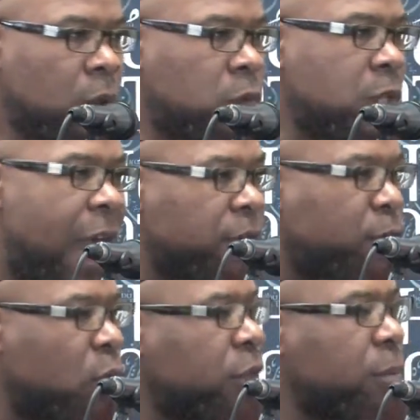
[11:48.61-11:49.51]
It's not
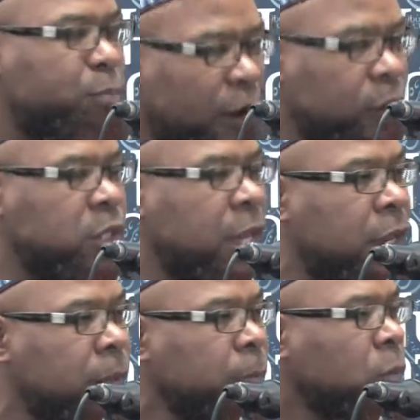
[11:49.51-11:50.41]
for the
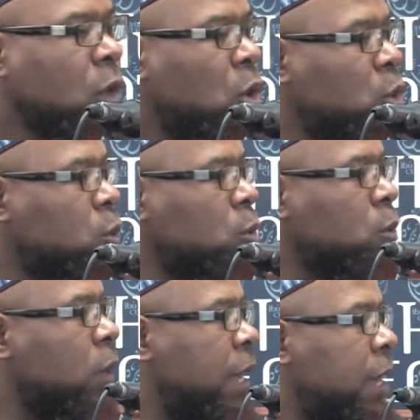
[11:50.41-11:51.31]
person
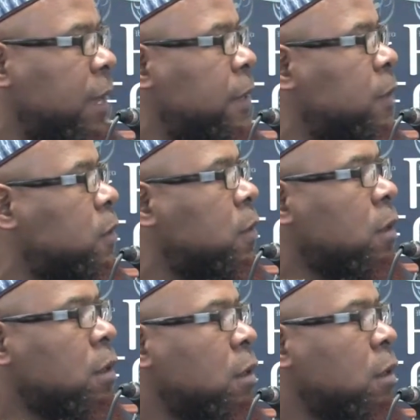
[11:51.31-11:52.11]
who is,